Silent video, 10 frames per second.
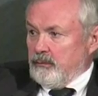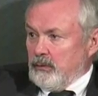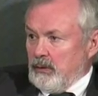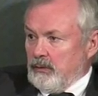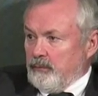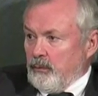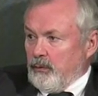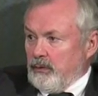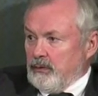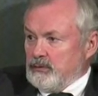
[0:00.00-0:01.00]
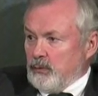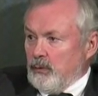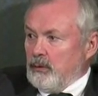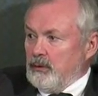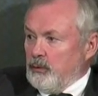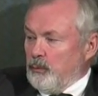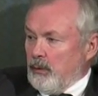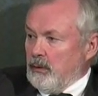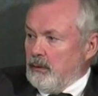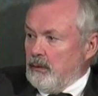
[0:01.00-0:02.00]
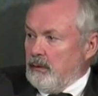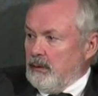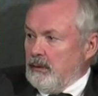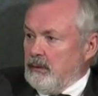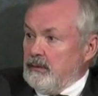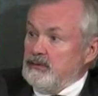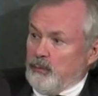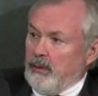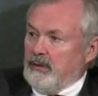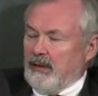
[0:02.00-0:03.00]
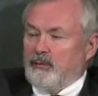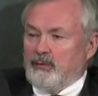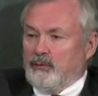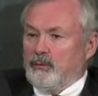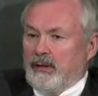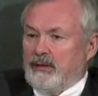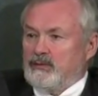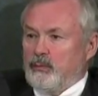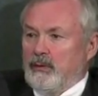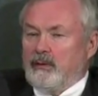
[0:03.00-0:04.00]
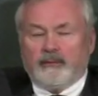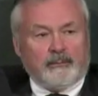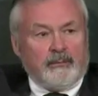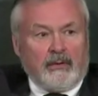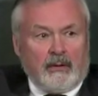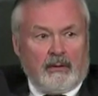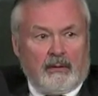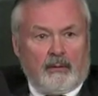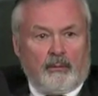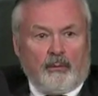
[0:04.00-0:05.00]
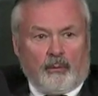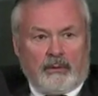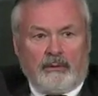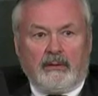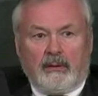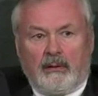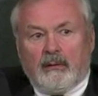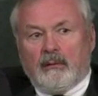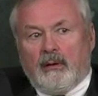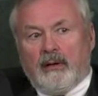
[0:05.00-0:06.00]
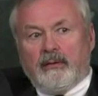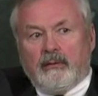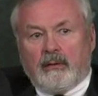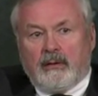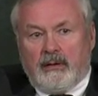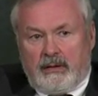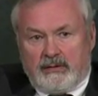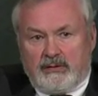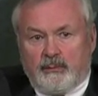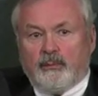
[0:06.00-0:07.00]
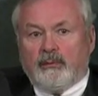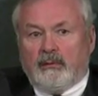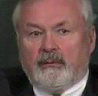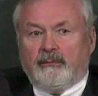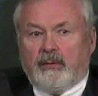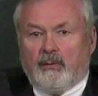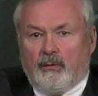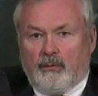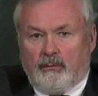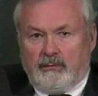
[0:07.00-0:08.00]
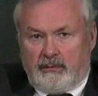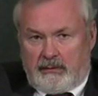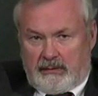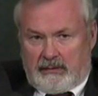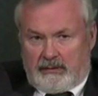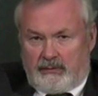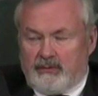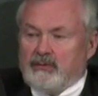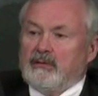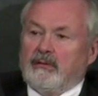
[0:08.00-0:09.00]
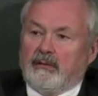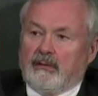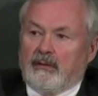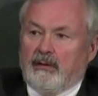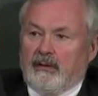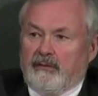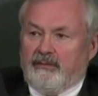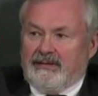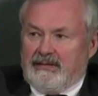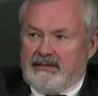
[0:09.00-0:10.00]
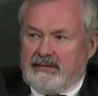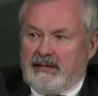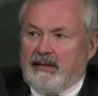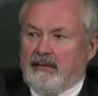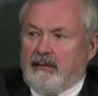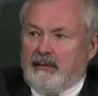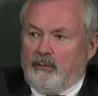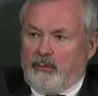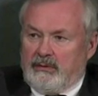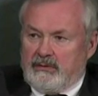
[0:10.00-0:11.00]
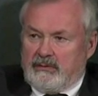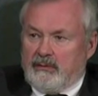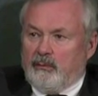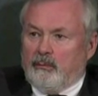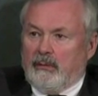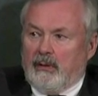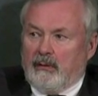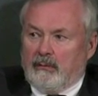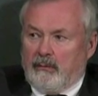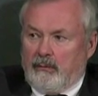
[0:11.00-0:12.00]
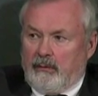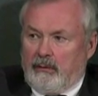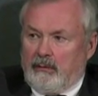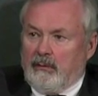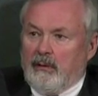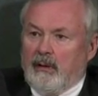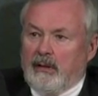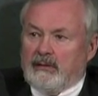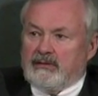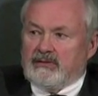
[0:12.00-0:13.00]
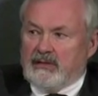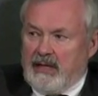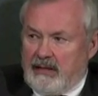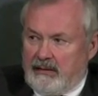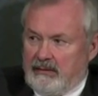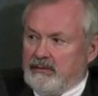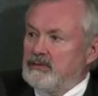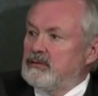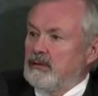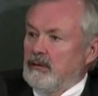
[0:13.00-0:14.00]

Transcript: for California is critically important, and it's the right time to do that as well. We really are on the cusp of a golden age of insight and wisdom and learning and science